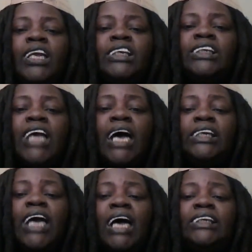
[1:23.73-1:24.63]

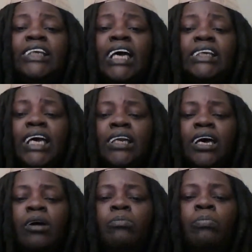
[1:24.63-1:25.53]
Satya
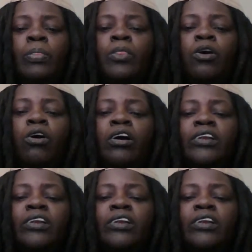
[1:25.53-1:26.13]
Nadella, or